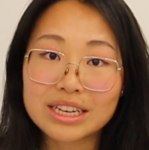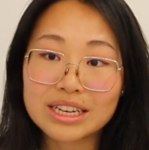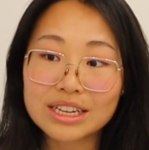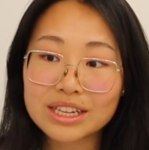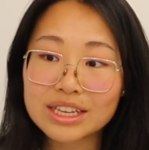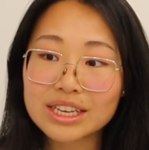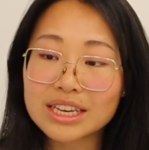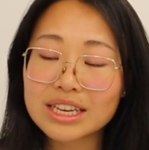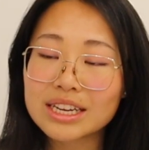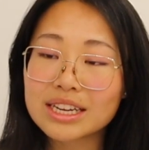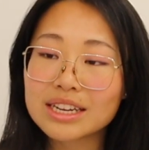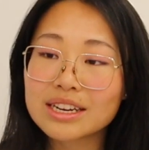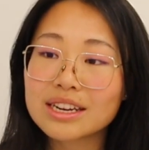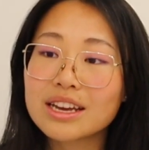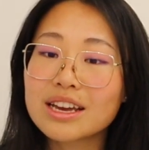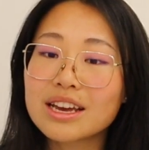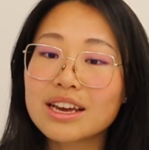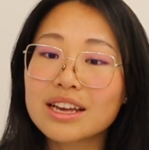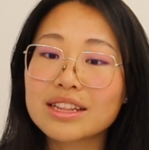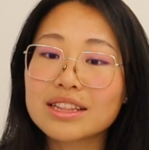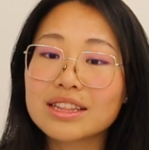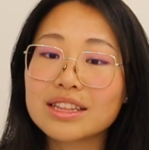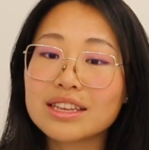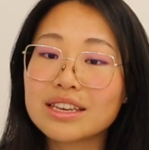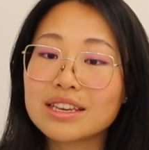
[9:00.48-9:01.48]
clean.
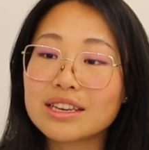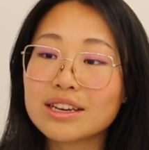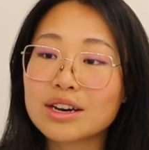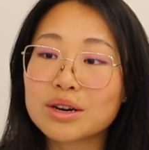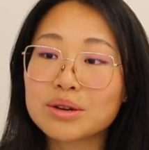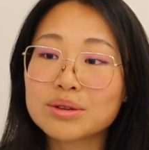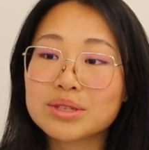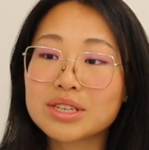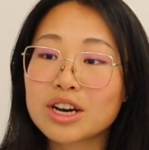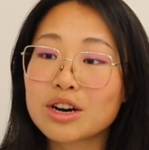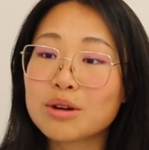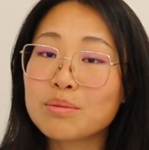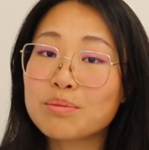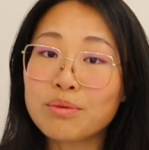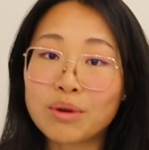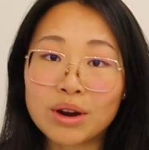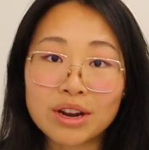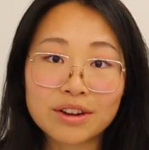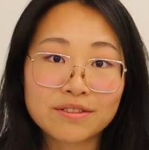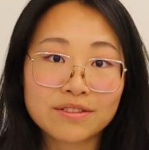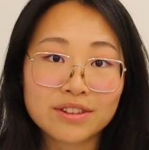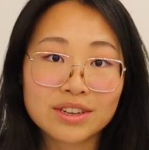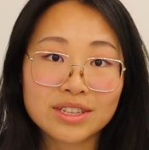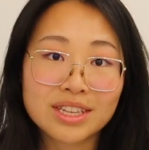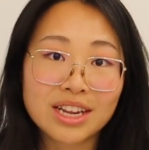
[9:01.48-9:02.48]
The hotel
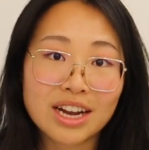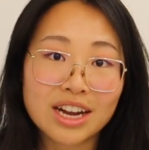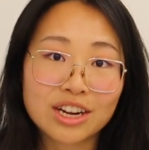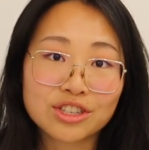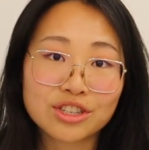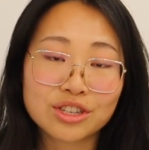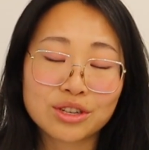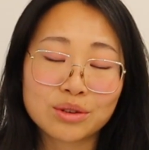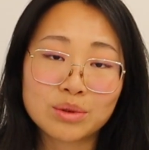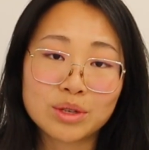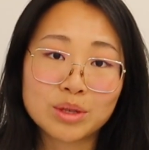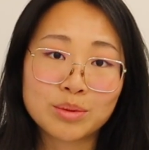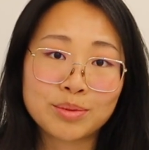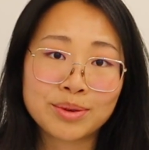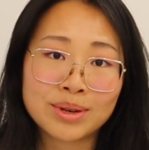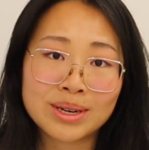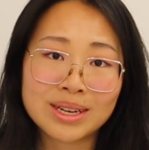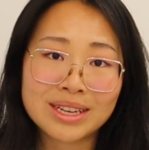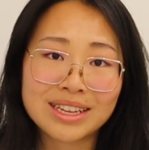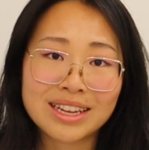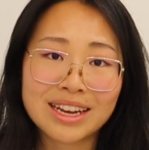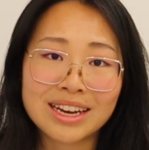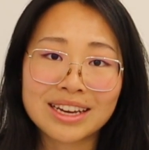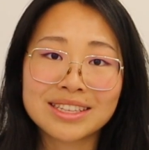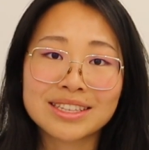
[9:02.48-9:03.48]
breakfast actually was
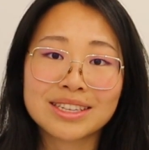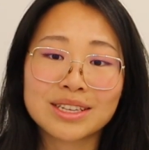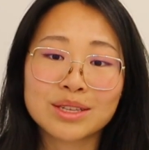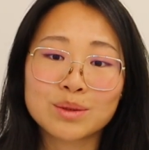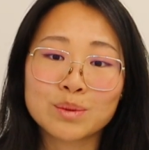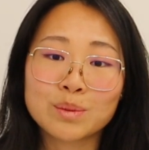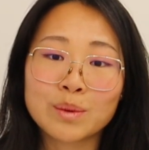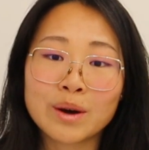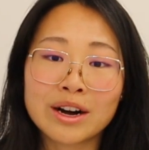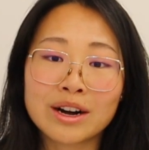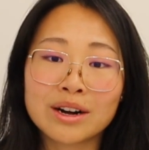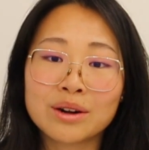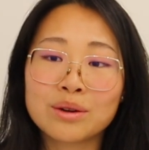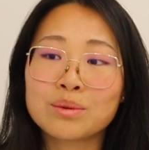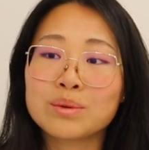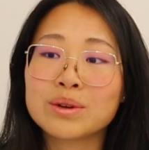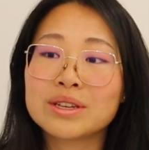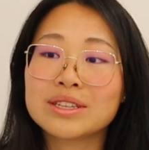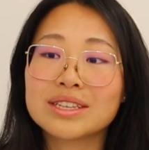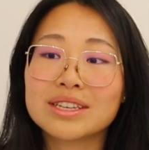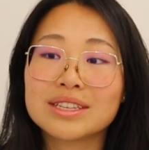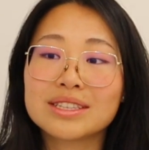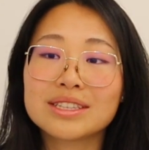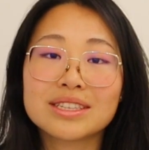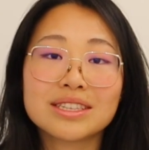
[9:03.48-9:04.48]
pretty nice as well. We
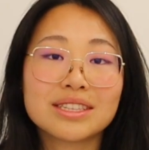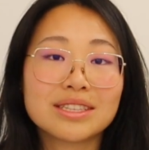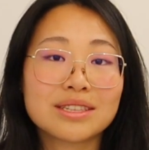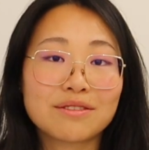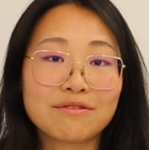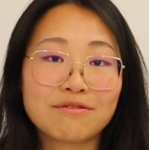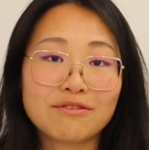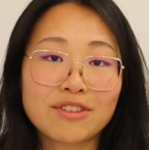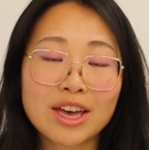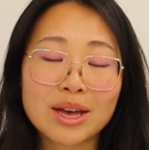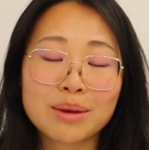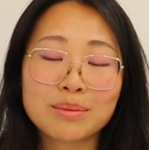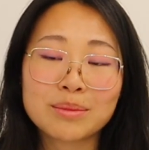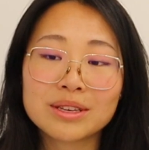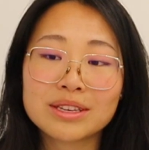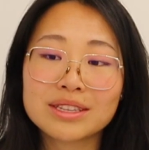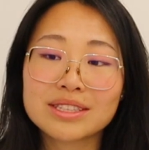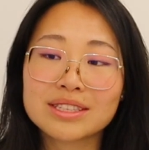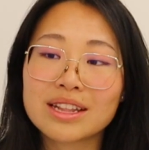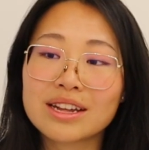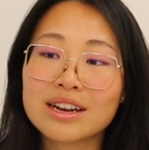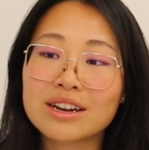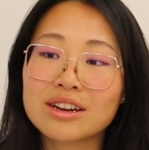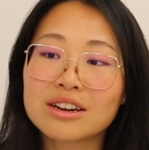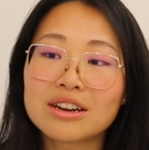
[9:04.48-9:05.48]
did see some
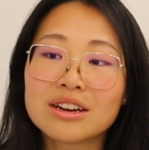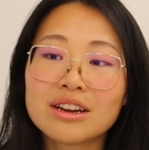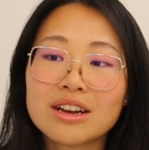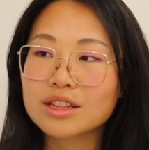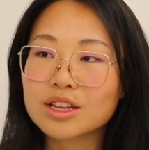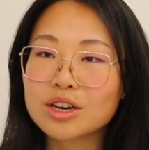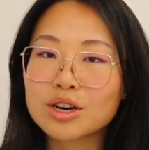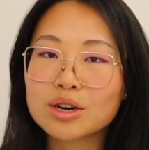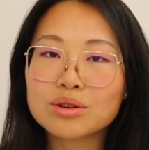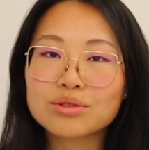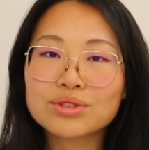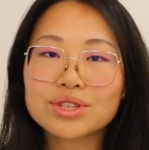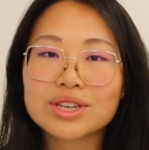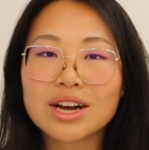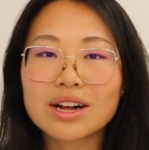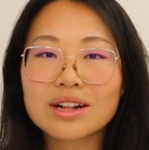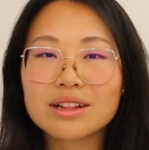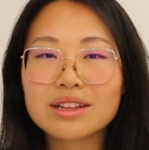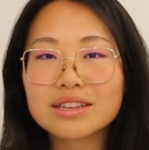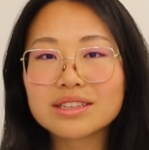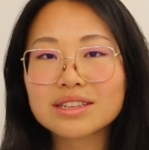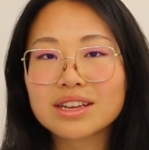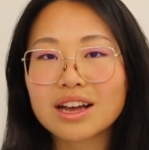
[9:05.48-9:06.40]
families there. The hotel is